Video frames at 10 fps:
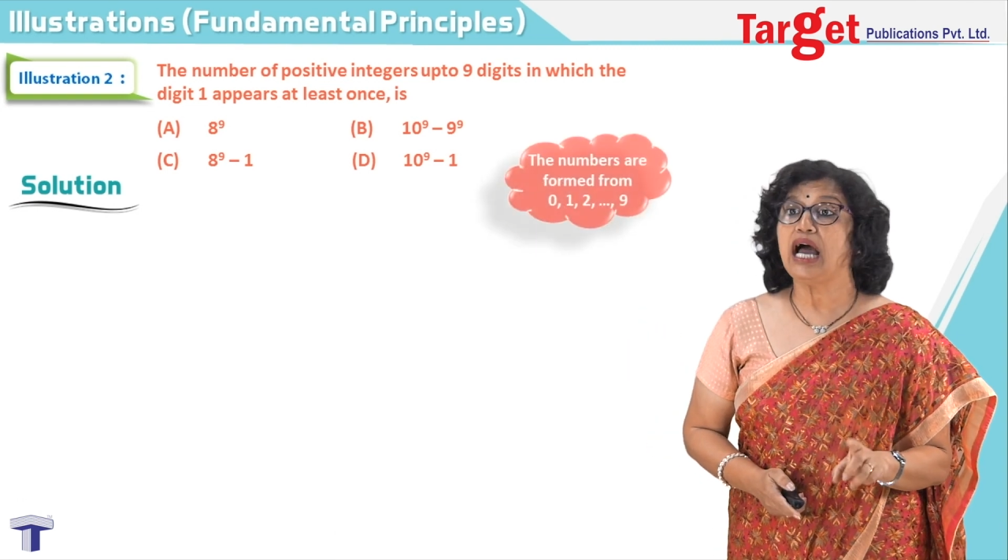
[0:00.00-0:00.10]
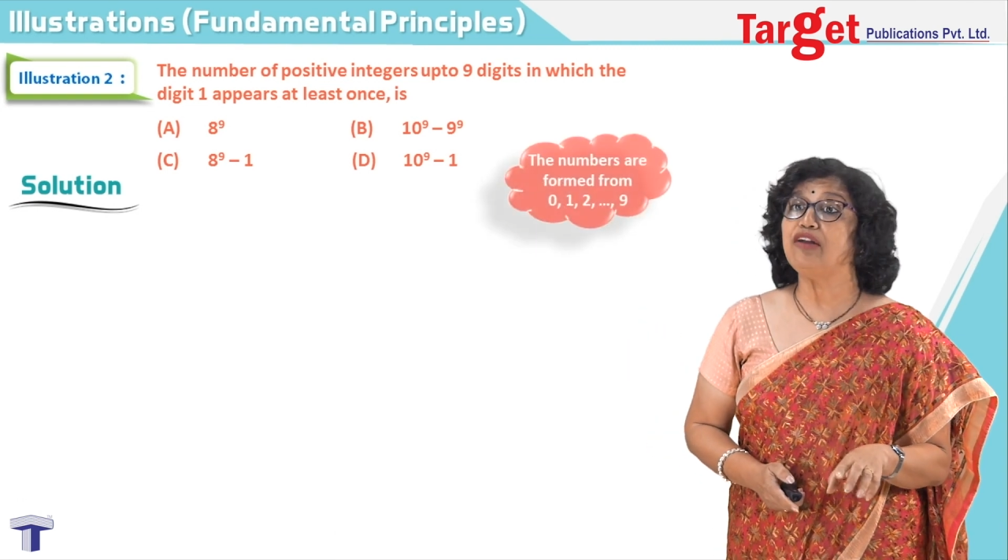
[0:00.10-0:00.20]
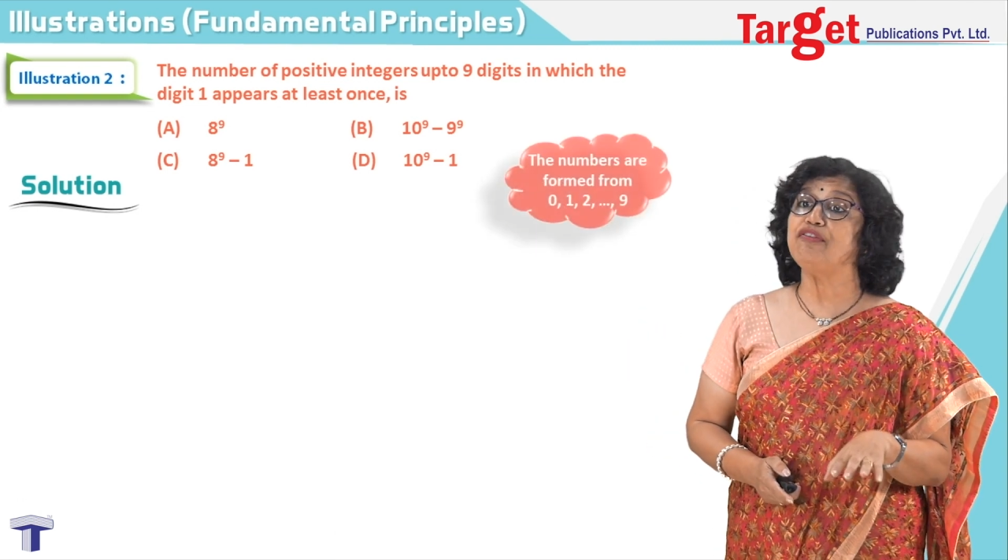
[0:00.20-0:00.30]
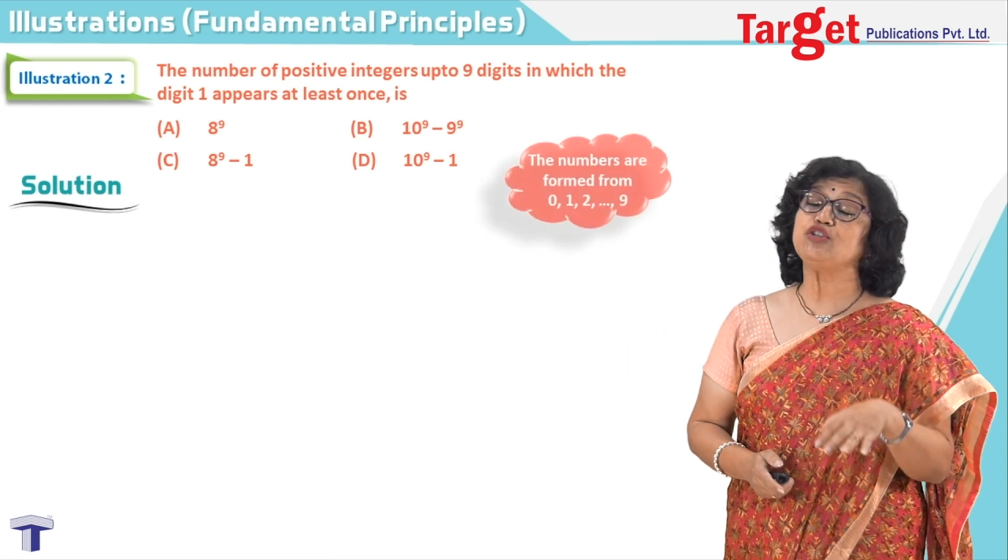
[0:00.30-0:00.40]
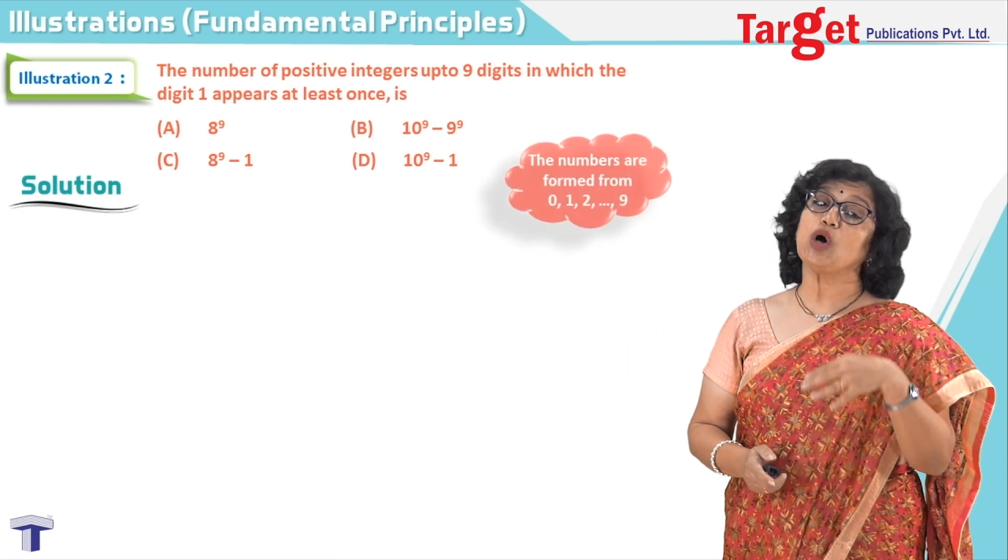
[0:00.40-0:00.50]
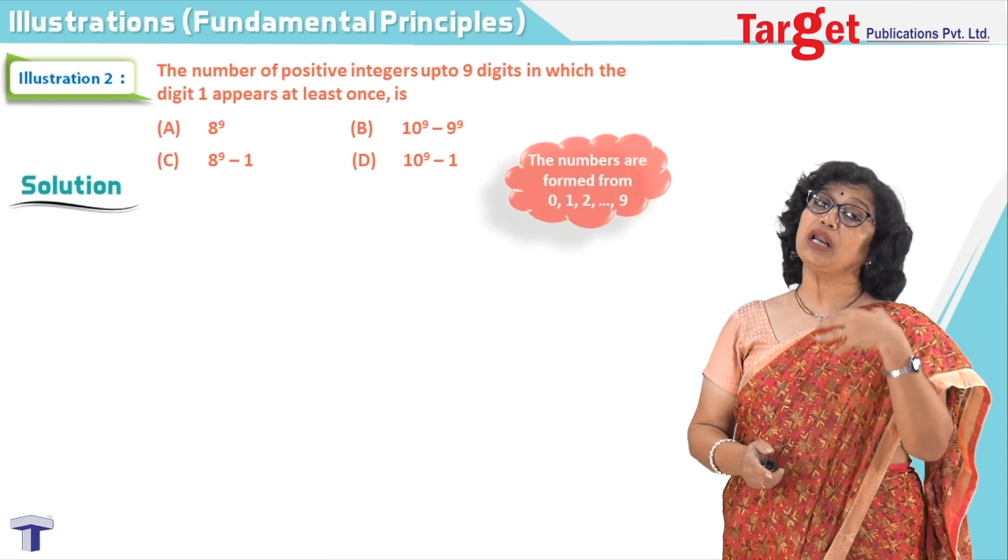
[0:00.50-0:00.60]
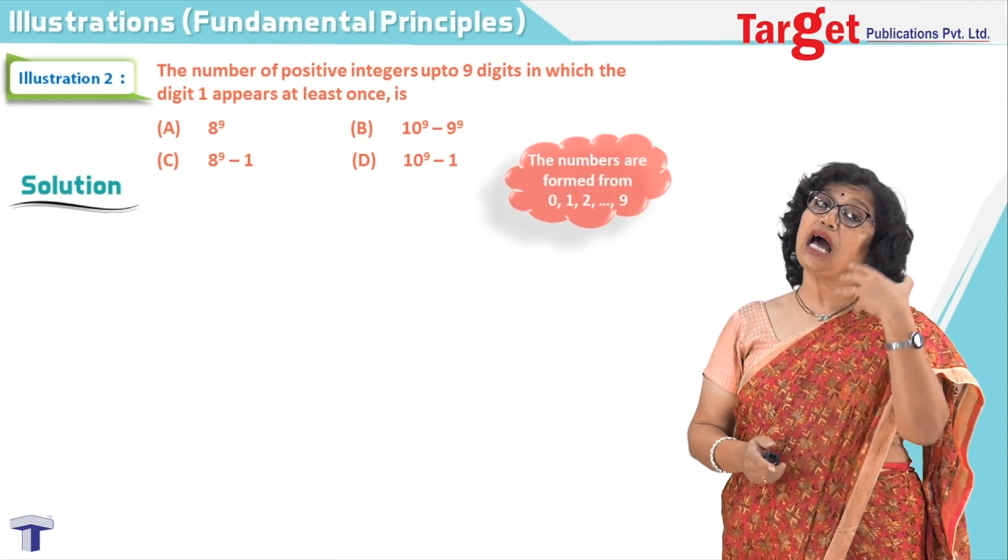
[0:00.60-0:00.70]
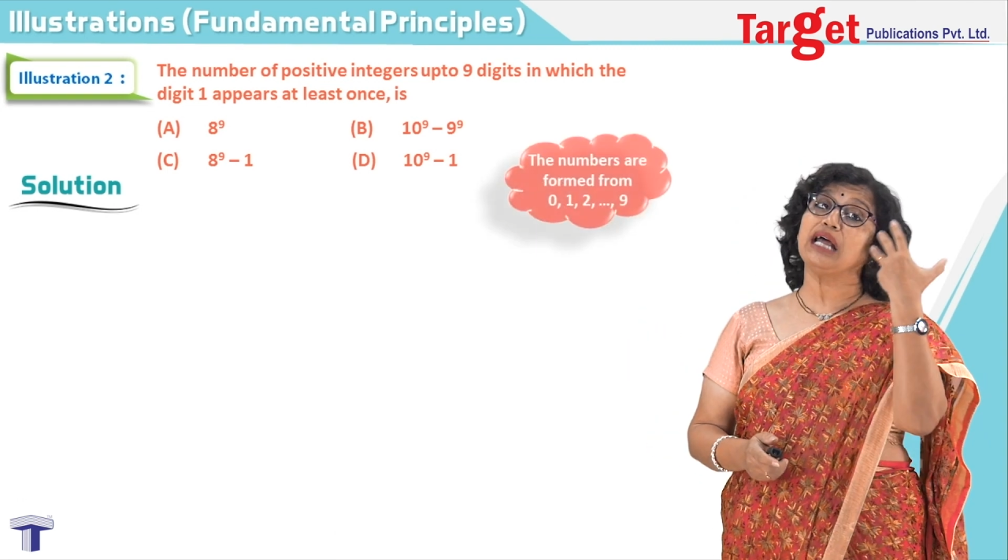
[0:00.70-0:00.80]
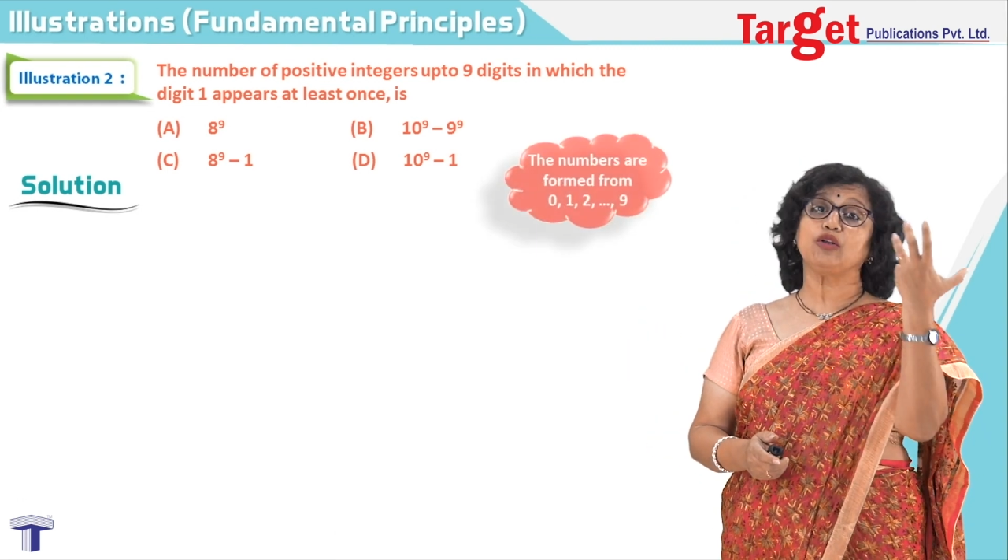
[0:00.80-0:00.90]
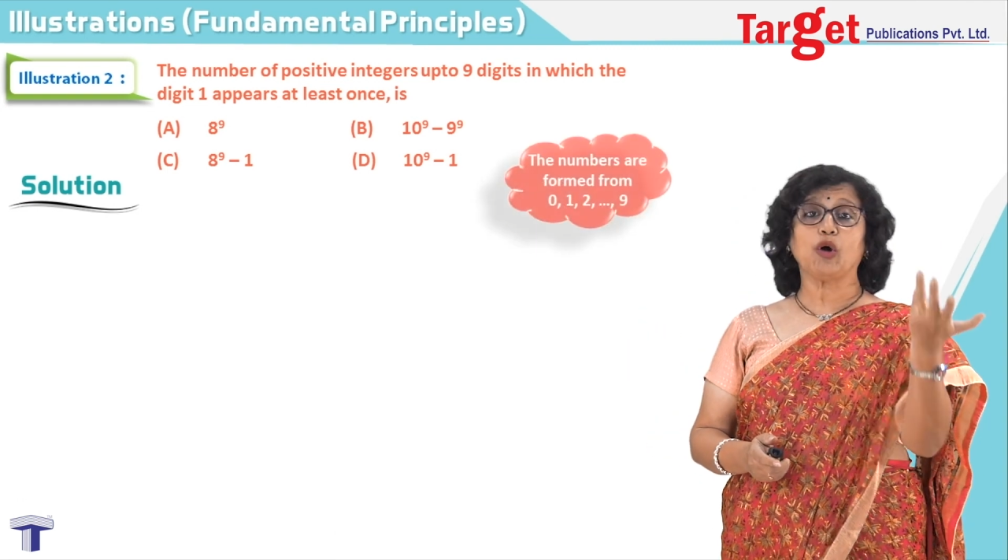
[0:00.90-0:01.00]
And which all
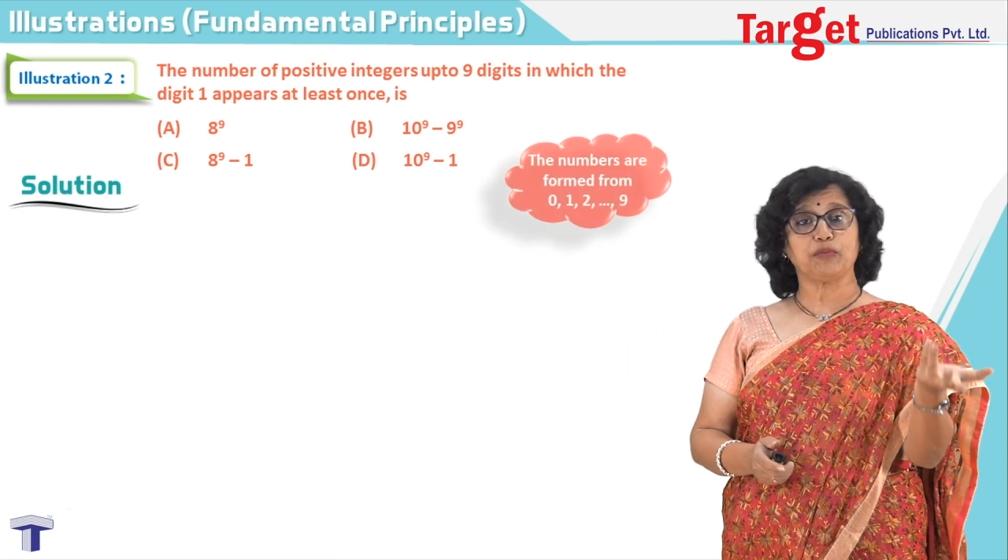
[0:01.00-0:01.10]
are the